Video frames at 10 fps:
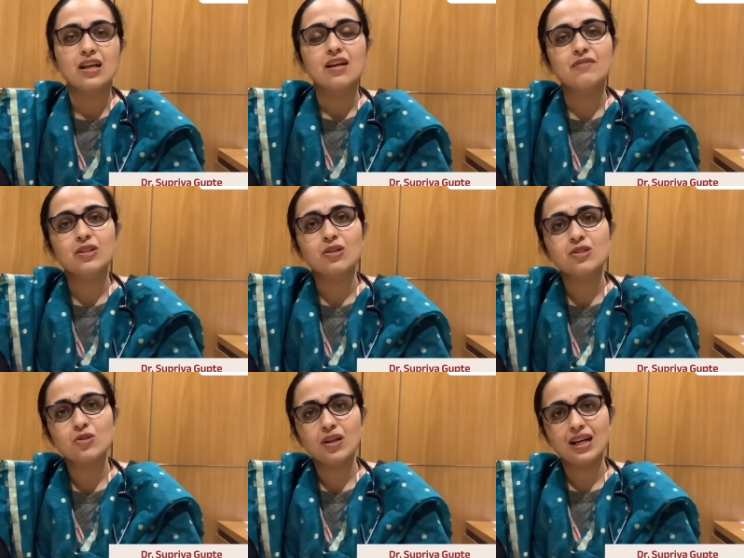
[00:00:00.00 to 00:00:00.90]
We
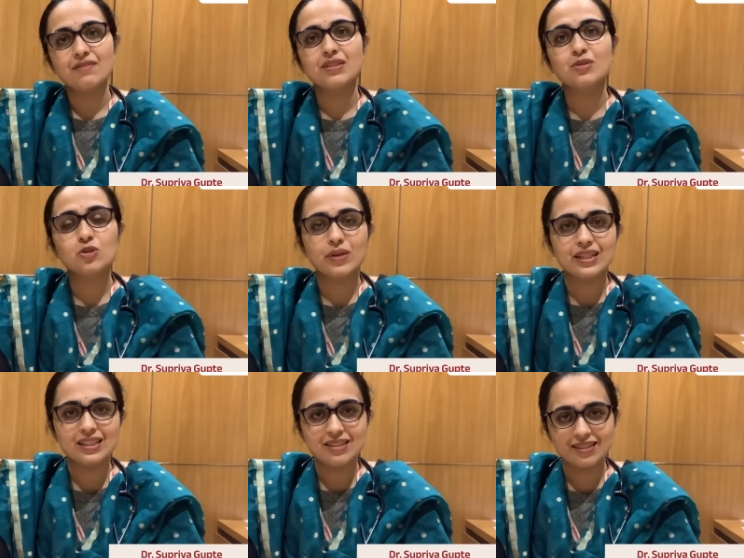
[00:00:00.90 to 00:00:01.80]
also have around
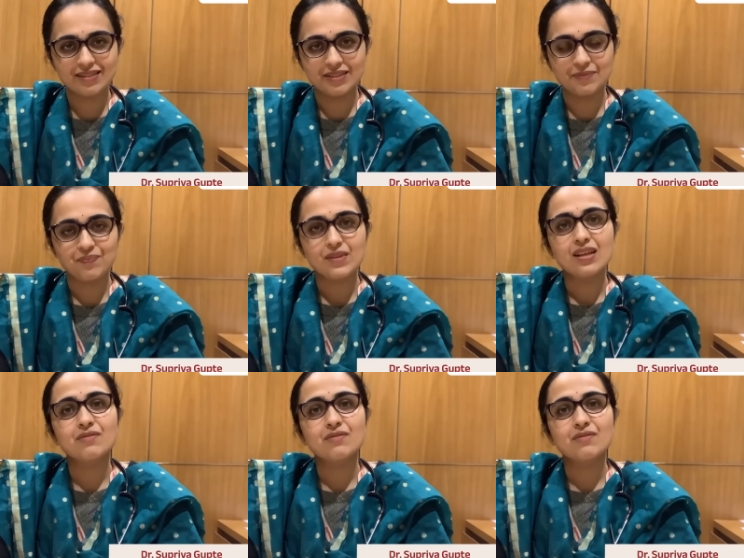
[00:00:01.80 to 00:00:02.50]
20 children